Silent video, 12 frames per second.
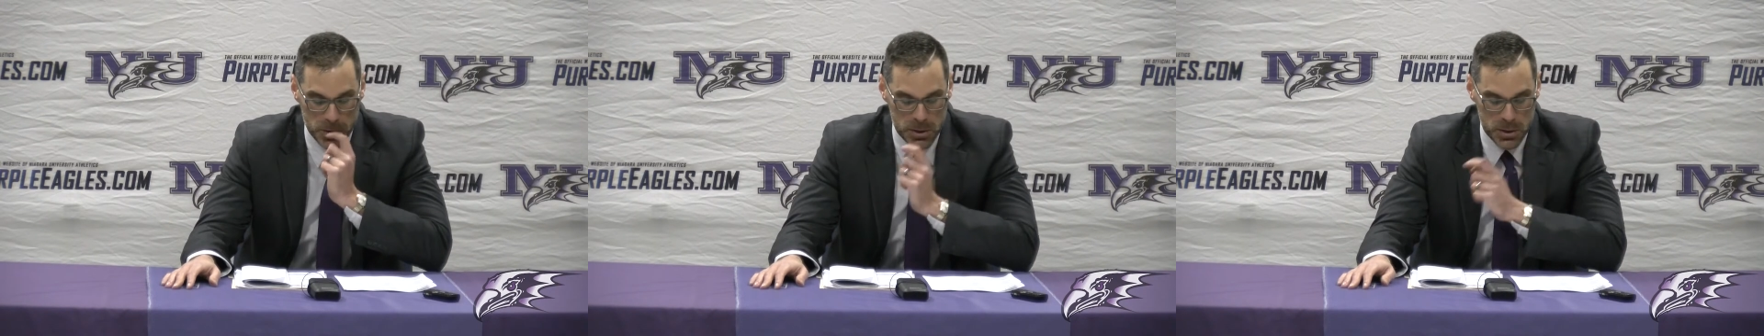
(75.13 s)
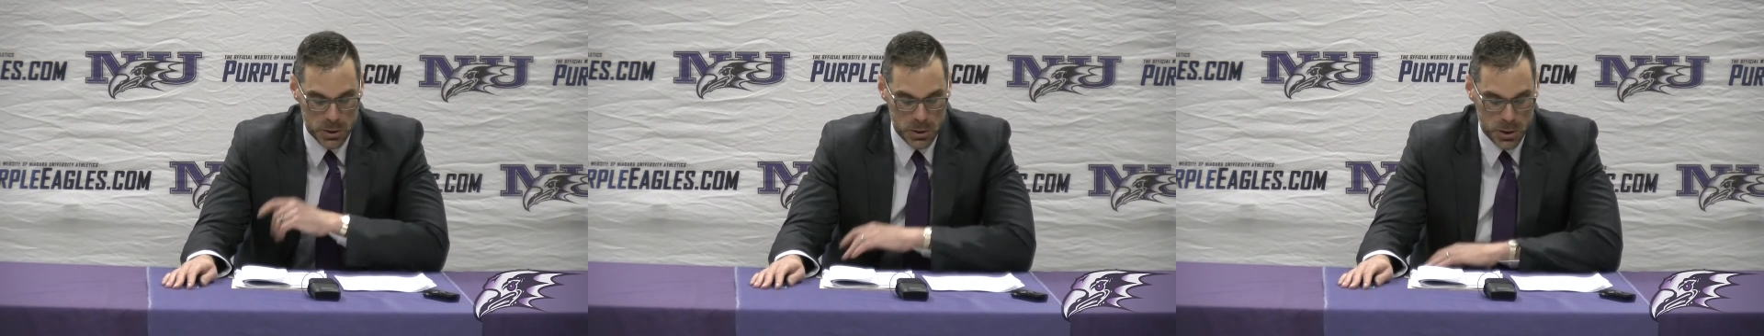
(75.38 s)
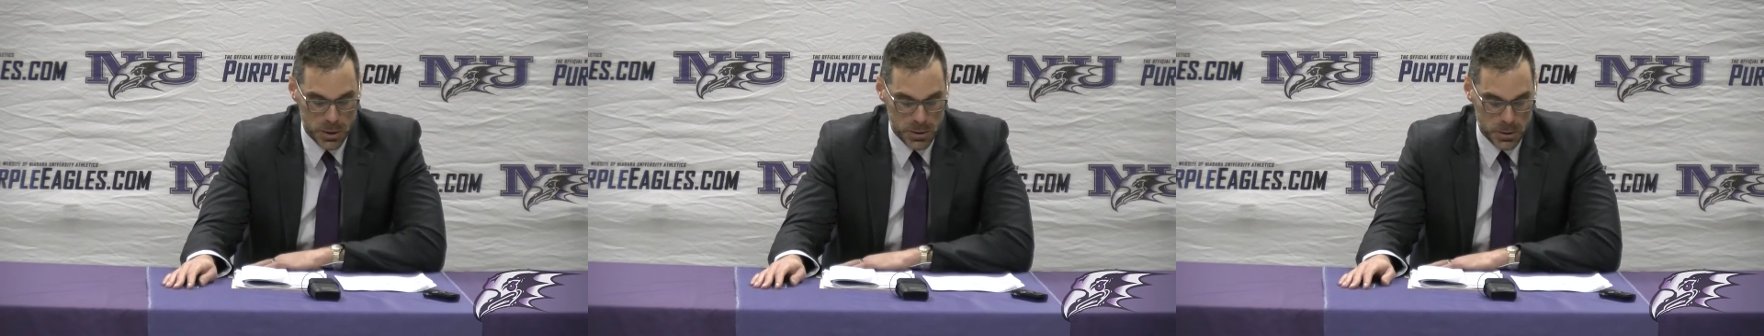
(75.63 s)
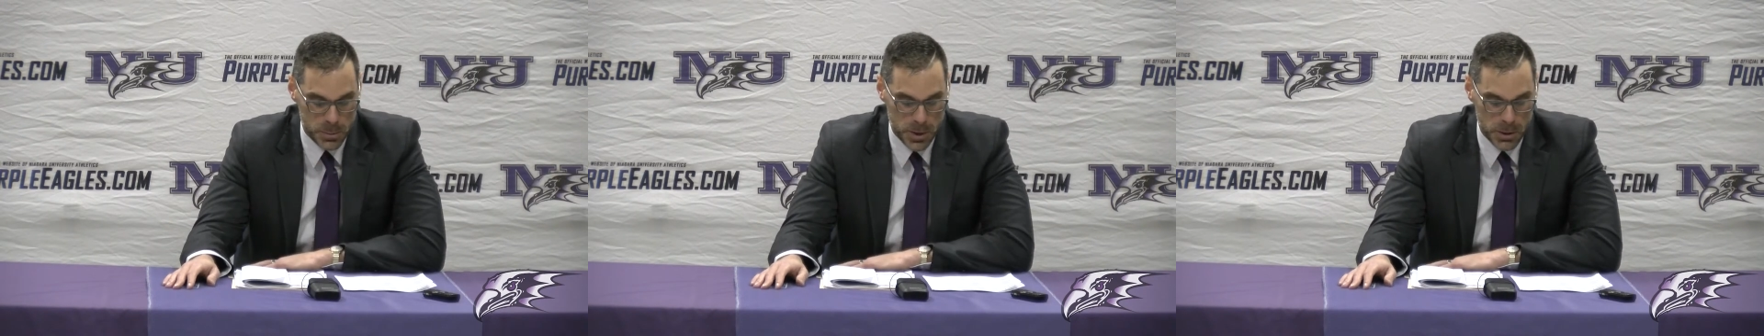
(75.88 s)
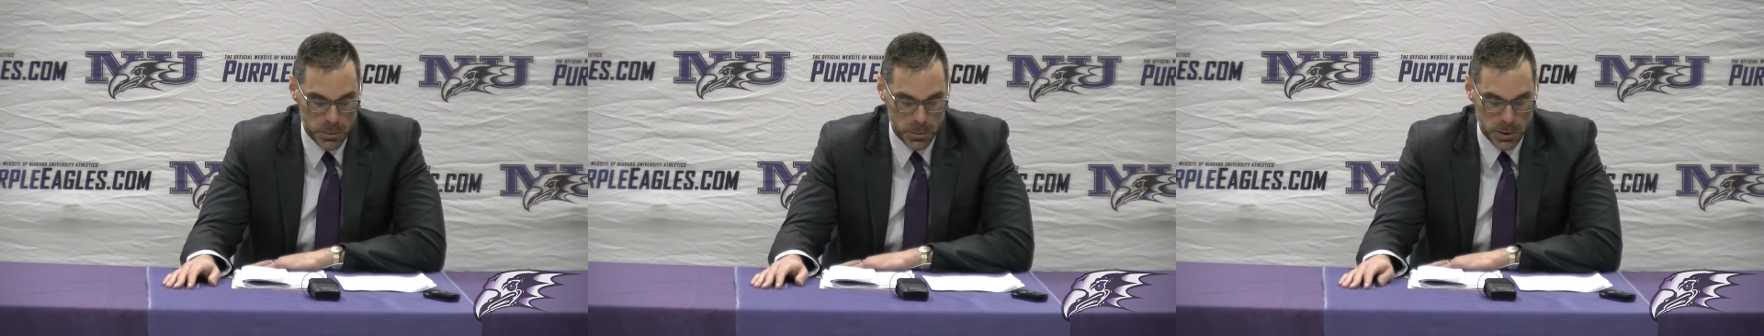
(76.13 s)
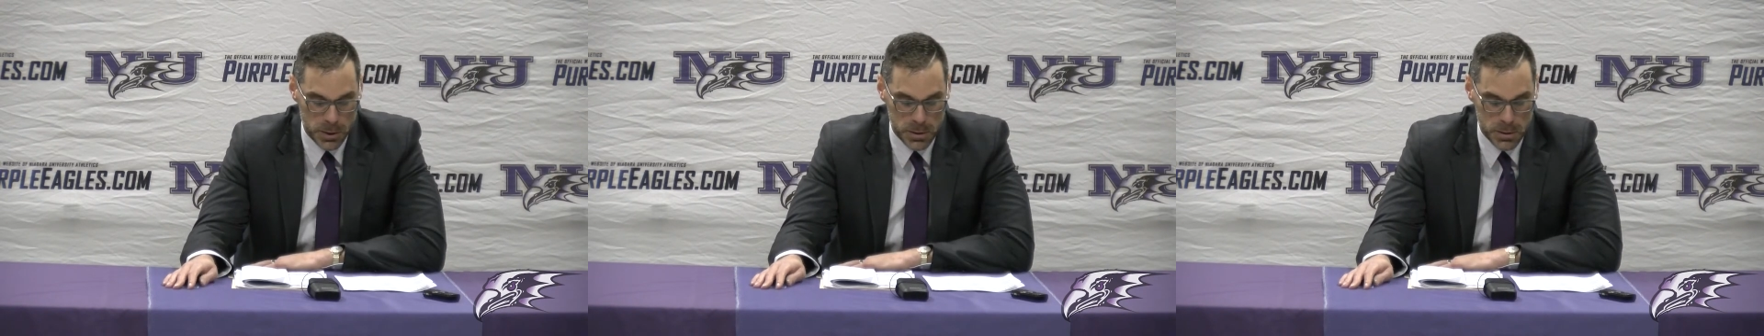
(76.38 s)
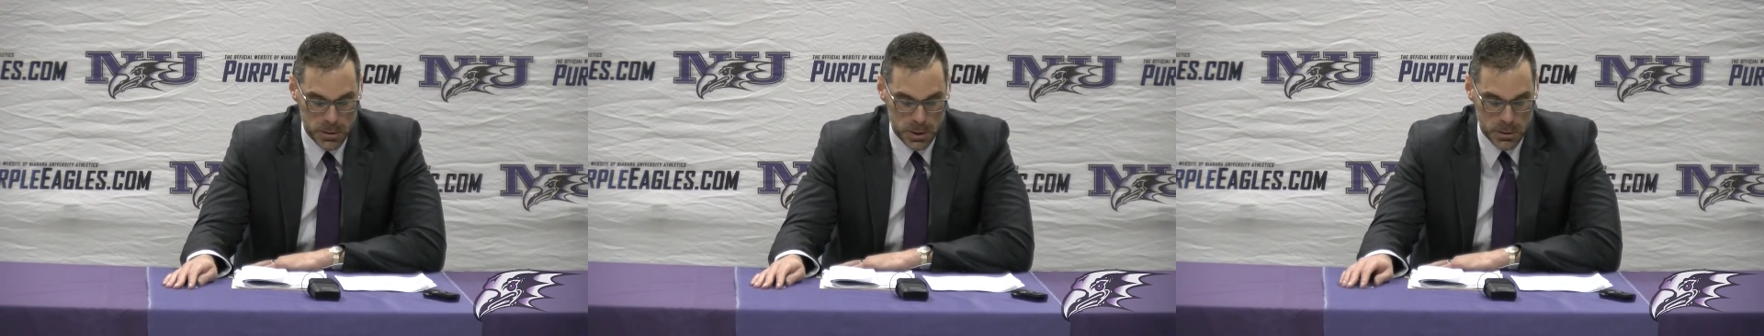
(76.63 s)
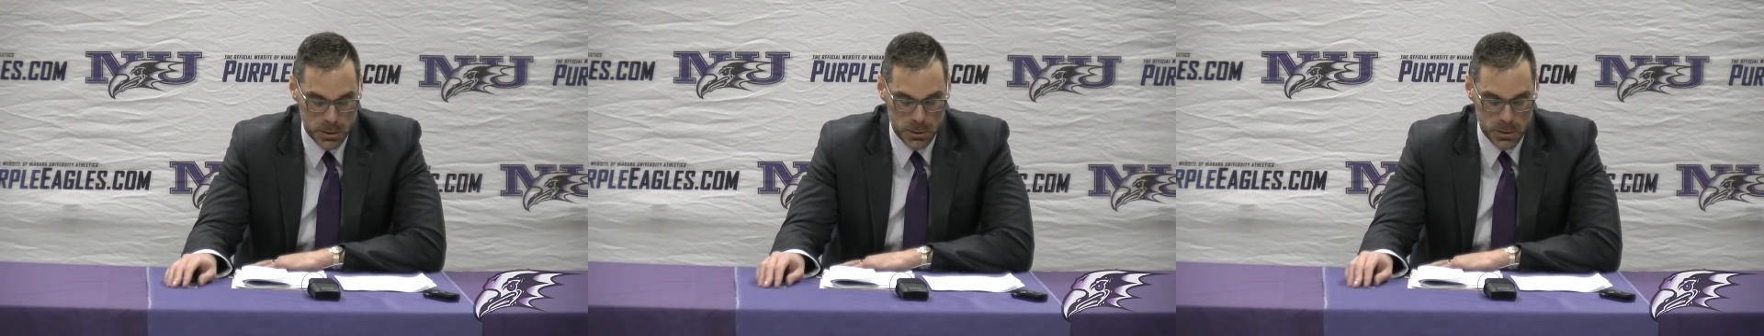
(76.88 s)
Six shots on the power play. That's
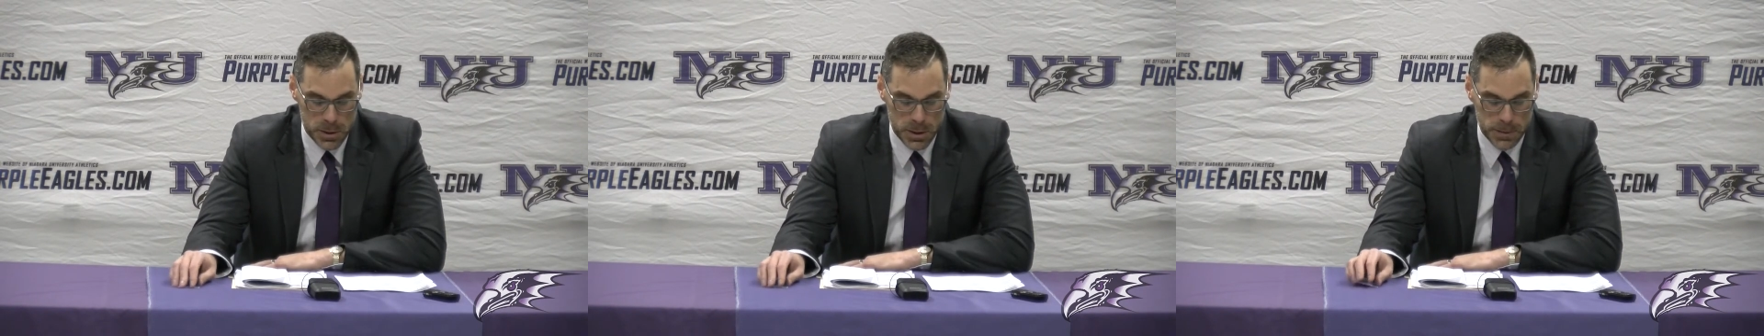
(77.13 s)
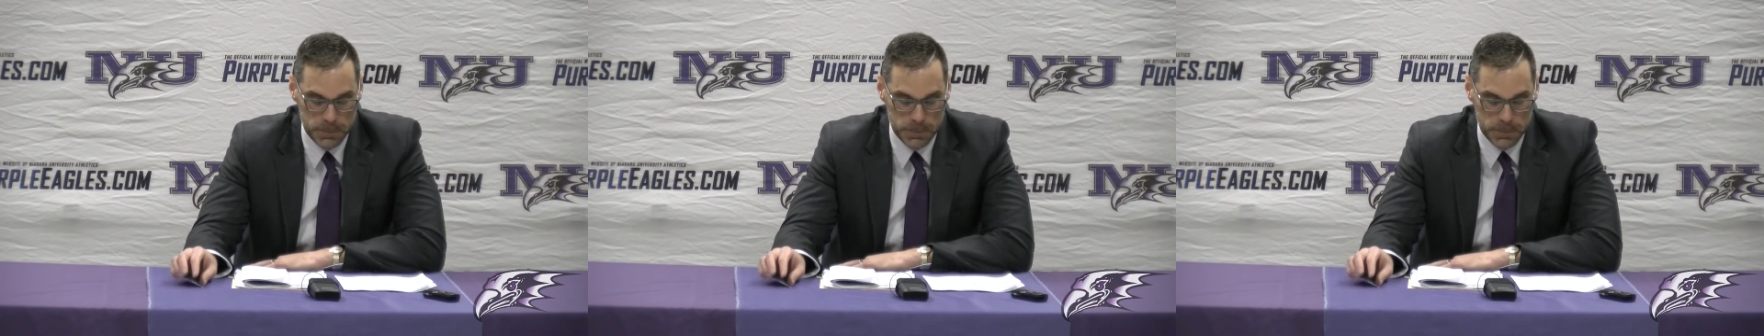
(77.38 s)
that's a good sign.